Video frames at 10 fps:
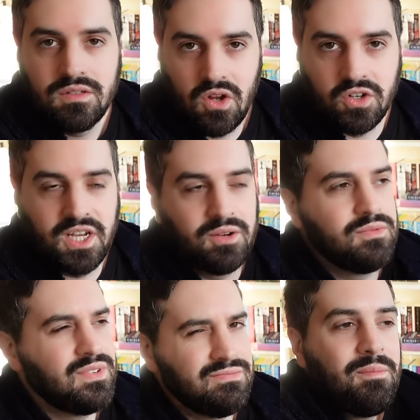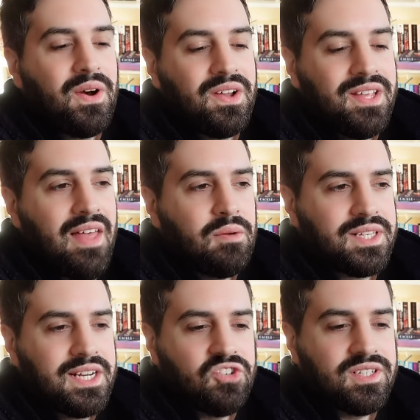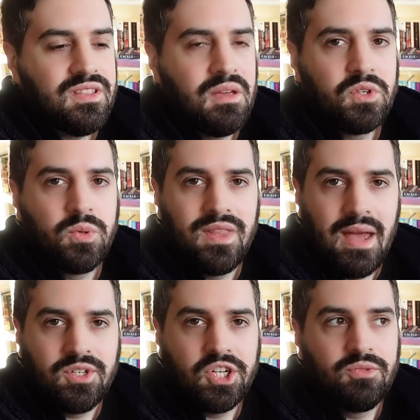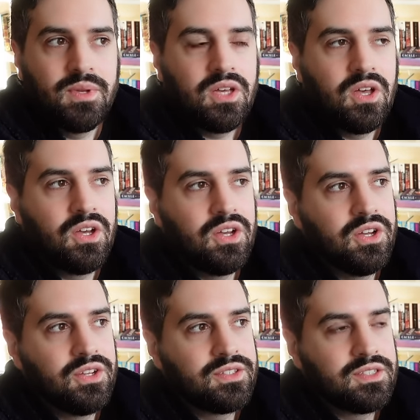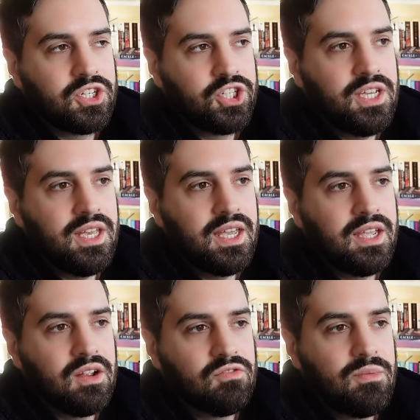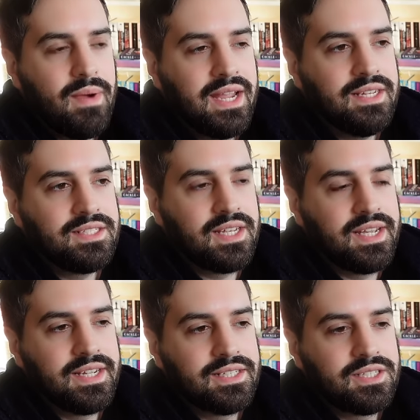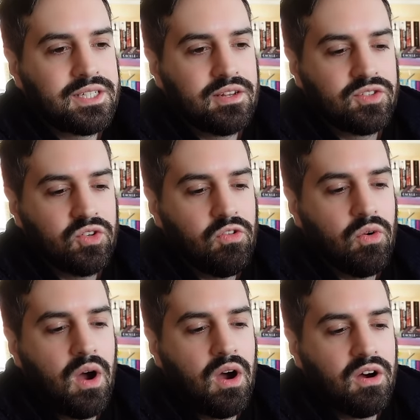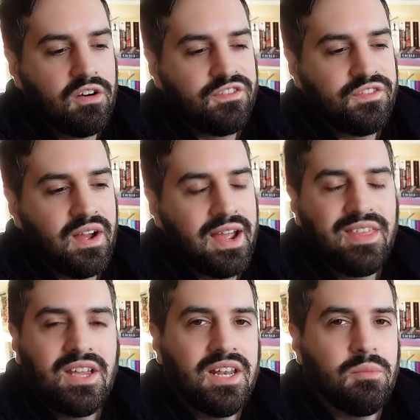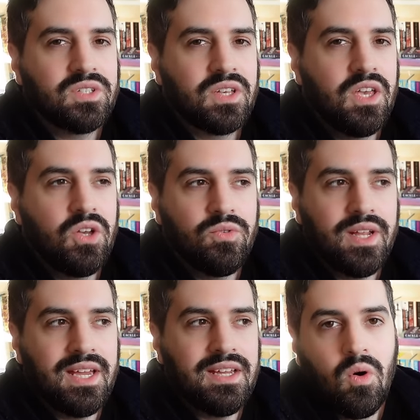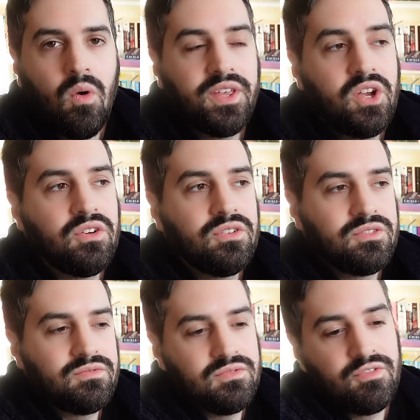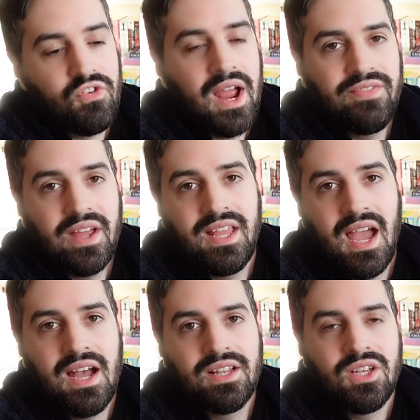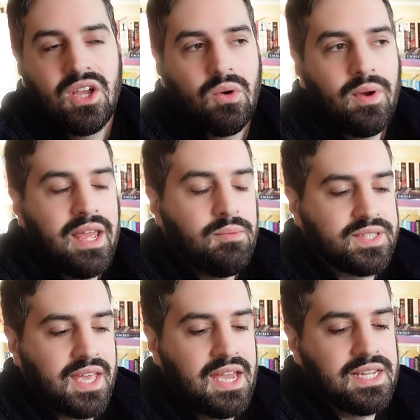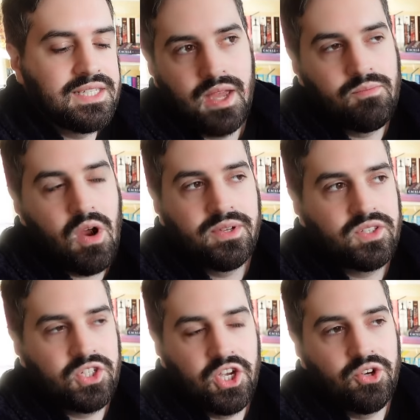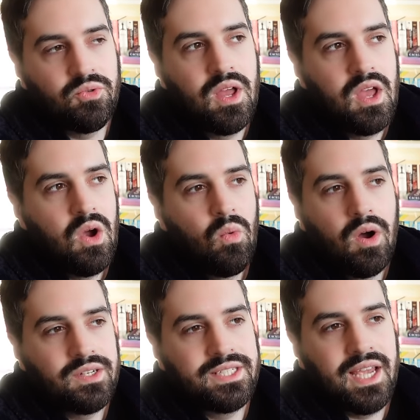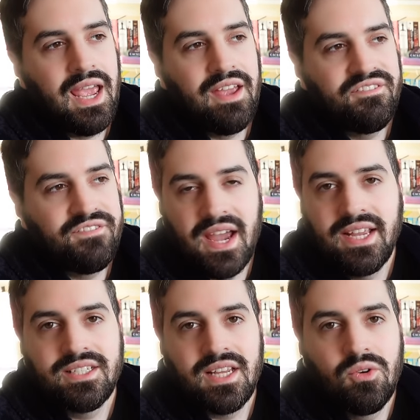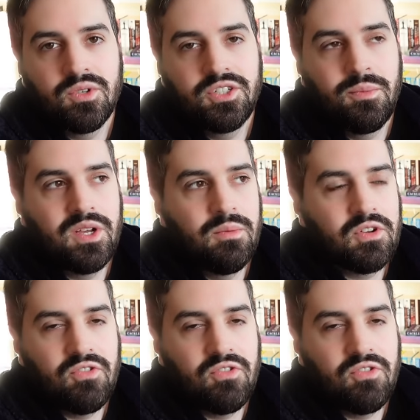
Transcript: Logtown. But yeah, there was an interesting thing between them two because Tashigi reminded Zoro of, I think her name was Kuina, or the young friend that he had when he was a kid and promised to one day fight in order to become the